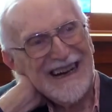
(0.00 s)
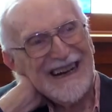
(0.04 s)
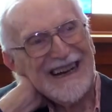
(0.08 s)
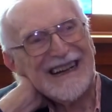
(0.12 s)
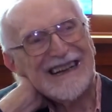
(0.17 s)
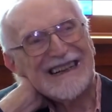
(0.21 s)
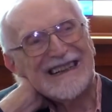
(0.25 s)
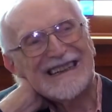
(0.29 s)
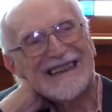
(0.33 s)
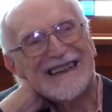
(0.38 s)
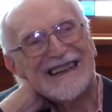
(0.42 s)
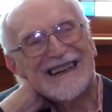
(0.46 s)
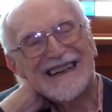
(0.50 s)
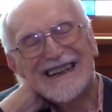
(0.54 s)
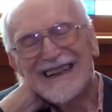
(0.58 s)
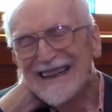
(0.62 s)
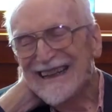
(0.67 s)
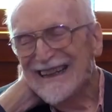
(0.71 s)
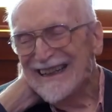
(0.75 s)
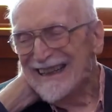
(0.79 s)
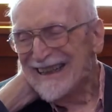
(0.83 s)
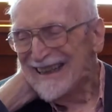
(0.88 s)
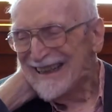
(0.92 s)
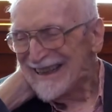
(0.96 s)
And
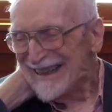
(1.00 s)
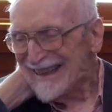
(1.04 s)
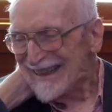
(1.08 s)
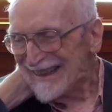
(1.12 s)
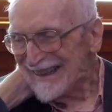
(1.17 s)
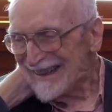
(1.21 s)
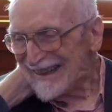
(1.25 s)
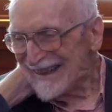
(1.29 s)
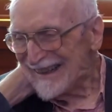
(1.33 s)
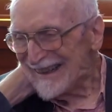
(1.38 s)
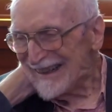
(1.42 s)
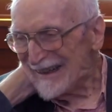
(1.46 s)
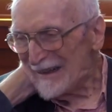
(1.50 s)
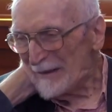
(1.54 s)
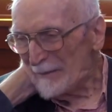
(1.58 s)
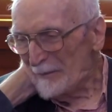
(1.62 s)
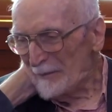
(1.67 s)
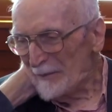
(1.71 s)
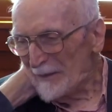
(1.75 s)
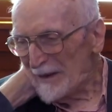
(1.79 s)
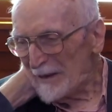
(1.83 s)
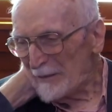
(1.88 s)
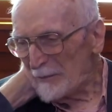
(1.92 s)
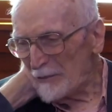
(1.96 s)
I
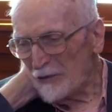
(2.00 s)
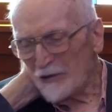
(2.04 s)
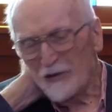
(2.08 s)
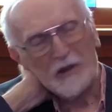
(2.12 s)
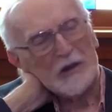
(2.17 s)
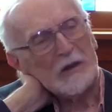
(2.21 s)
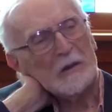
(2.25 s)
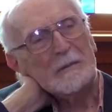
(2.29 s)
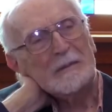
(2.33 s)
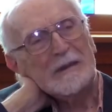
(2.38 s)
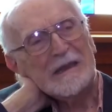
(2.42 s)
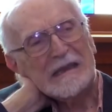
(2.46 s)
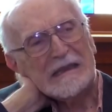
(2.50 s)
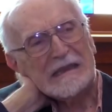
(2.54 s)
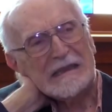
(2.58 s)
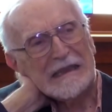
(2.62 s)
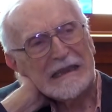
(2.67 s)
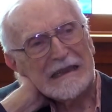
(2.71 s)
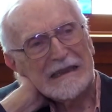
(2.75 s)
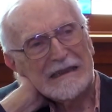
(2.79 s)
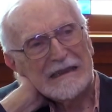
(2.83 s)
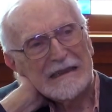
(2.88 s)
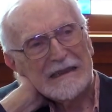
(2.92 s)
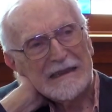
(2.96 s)
was at a
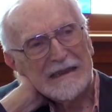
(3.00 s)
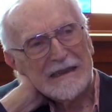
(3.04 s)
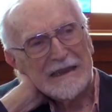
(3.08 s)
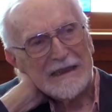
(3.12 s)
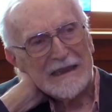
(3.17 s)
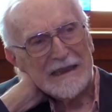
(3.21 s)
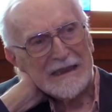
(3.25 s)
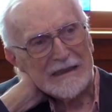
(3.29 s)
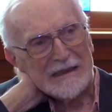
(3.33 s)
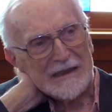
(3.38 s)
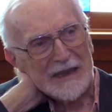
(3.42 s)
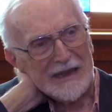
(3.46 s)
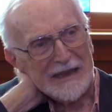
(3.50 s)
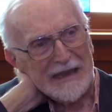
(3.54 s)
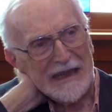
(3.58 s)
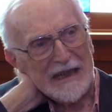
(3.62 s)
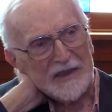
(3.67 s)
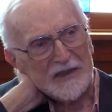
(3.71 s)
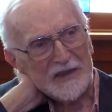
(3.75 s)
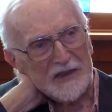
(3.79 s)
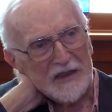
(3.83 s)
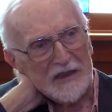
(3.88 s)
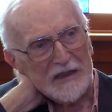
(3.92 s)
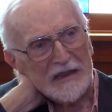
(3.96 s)
meeting in
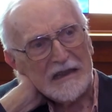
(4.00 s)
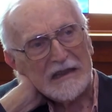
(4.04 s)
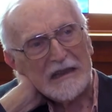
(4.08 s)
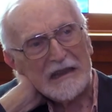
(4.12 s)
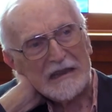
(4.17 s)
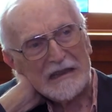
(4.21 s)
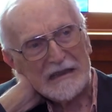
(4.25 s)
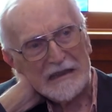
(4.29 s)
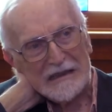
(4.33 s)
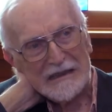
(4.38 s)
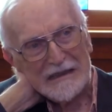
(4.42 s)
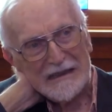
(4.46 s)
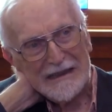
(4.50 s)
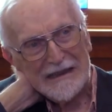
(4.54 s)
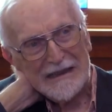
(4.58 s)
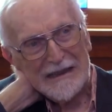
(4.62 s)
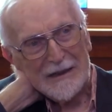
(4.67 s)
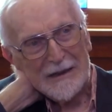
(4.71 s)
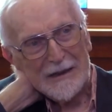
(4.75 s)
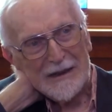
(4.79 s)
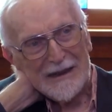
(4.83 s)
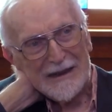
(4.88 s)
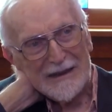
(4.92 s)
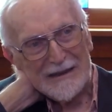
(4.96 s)
Trieste, in Italy.
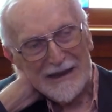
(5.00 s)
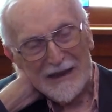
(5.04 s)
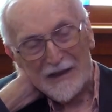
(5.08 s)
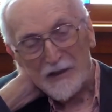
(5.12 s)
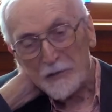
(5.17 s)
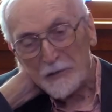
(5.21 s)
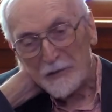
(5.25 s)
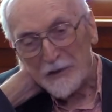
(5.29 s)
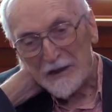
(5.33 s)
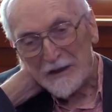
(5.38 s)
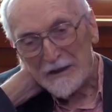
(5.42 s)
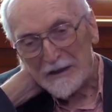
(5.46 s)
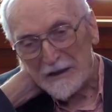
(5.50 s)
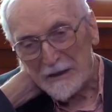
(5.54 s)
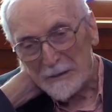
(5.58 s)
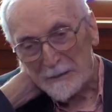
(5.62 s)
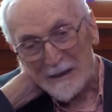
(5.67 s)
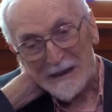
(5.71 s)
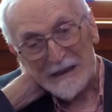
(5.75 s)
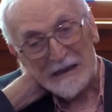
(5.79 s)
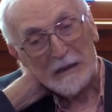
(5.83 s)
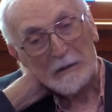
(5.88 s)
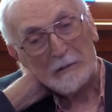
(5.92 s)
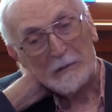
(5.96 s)
And that's where the
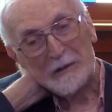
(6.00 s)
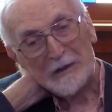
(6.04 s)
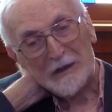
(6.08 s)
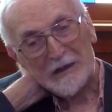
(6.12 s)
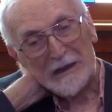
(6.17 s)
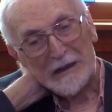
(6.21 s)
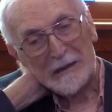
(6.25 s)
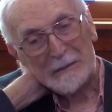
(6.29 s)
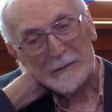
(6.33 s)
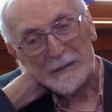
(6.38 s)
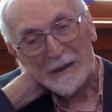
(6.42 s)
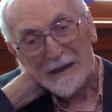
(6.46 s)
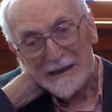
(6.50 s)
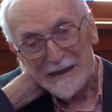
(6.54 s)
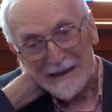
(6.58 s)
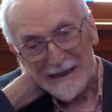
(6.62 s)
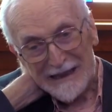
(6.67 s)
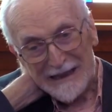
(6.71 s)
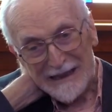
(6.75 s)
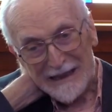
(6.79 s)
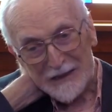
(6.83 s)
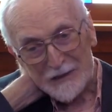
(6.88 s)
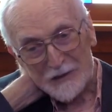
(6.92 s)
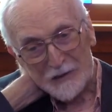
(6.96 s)
meeting where I
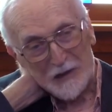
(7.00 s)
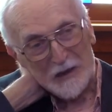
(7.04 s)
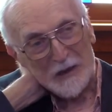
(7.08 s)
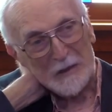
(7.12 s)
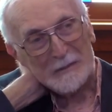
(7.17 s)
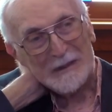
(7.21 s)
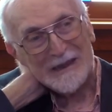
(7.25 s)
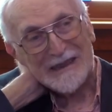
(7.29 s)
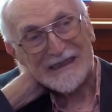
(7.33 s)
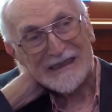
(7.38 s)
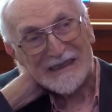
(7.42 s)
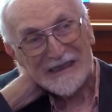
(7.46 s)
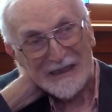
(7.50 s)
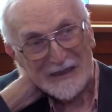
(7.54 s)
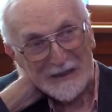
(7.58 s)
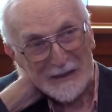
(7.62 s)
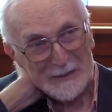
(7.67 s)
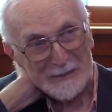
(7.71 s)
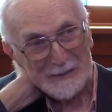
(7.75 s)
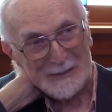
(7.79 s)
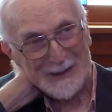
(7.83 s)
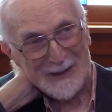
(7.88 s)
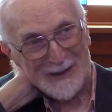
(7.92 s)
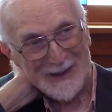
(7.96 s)
actually met
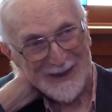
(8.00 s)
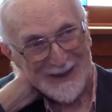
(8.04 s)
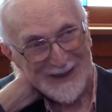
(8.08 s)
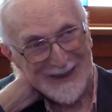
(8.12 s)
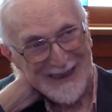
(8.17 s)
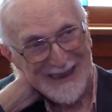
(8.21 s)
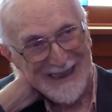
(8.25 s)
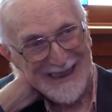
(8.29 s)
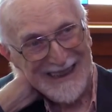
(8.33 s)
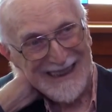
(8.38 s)
Nirenberg.